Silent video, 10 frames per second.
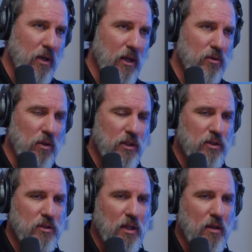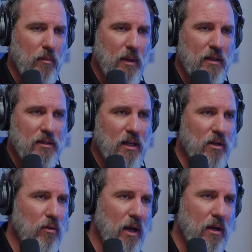Okay, so let's just say you made
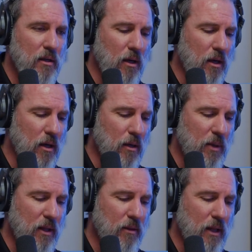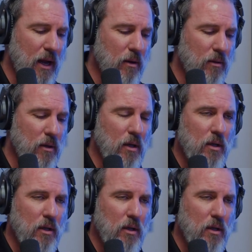10 grand a month now.